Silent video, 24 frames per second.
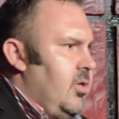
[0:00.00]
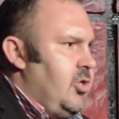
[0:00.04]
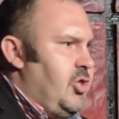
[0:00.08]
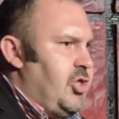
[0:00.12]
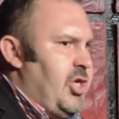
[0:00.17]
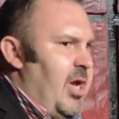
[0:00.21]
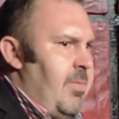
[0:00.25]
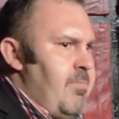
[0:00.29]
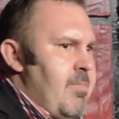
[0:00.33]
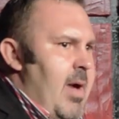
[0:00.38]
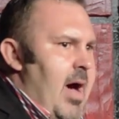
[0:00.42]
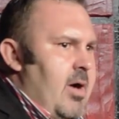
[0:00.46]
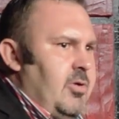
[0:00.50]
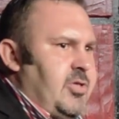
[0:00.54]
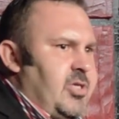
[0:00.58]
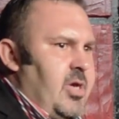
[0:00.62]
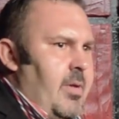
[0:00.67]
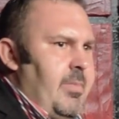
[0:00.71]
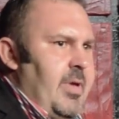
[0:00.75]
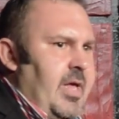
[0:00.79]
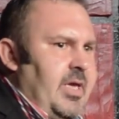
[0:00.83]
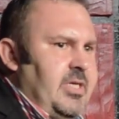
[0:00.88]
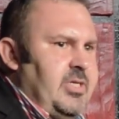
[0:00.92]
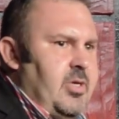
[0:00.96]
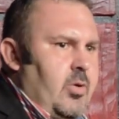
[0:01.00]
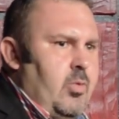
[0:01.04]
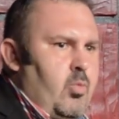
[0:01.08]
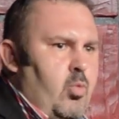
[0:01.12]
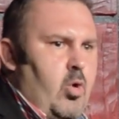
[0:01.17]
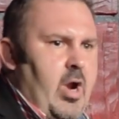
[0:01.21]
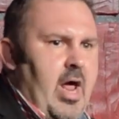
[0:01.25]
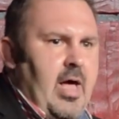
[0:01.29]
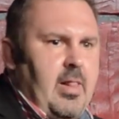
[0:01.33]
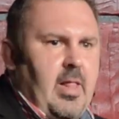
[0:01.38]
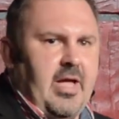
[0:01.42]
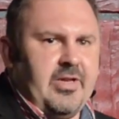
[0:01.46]
She mounts him, and he's in
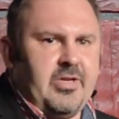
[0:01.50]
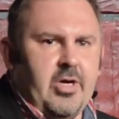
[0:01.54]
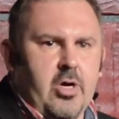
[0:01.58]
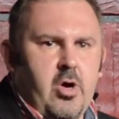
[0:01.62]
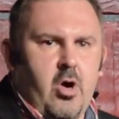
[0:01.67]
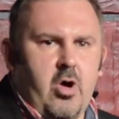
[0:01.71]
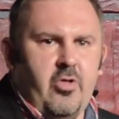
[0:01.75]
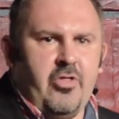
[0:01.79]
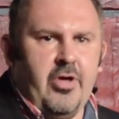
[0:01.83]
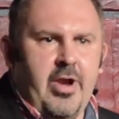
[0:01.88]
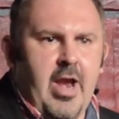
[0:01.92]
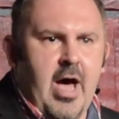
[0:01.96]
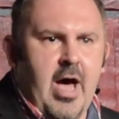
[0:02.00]
what I like to call the